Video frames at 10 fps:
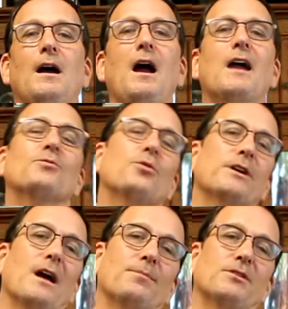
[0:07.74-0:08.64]
Hi,
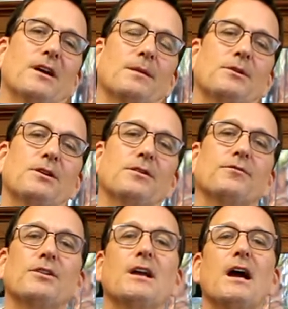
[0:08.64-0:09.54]
Roy Oppenheim
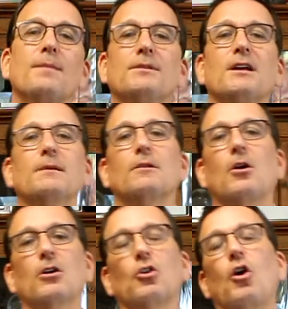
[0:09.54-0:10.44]
here for the Oppenheim
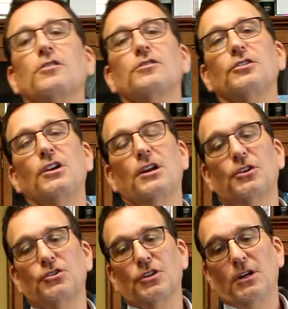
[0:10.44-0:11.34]
Law
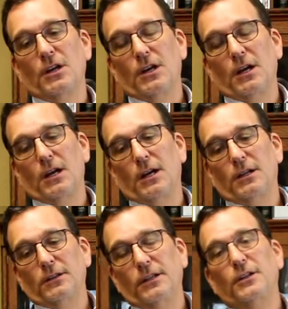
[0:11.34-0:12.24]
Concierge
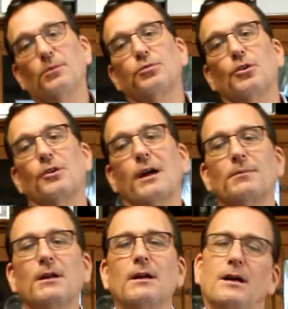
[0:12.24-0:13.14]
legal
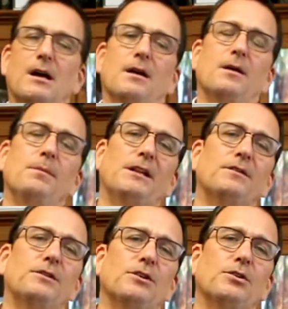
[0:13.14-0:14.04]
program.
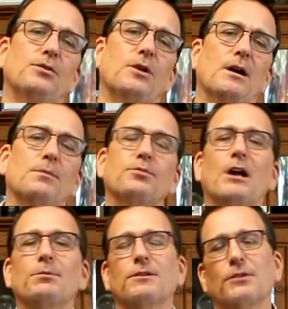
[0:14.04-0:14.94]
Many of you
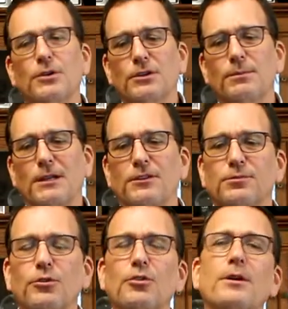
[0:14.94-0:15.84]
probably have heard about
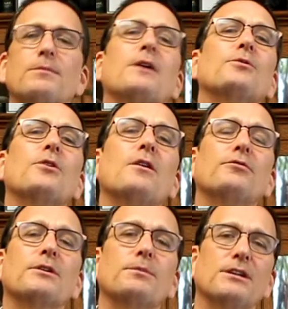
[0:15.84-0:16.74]
this program that we're
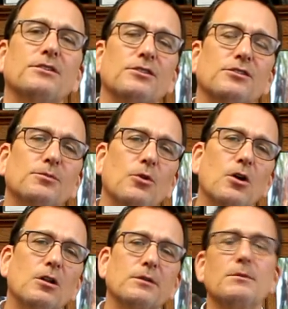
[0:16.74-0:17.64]
offering, but it's to
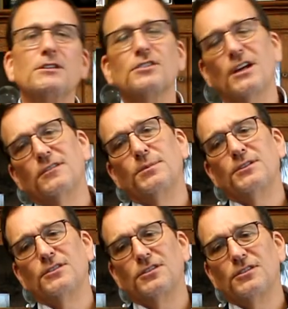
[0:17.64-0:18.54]
small and mid-sized
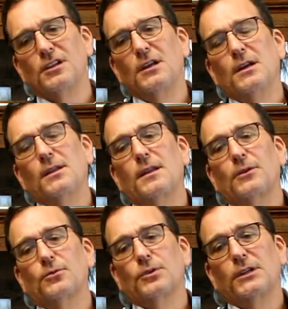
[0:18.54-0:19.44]
businesses
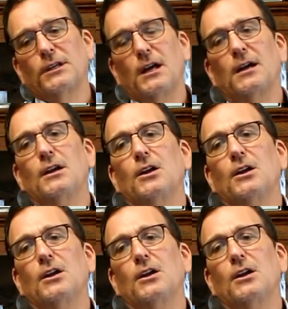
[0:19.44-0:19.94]
that really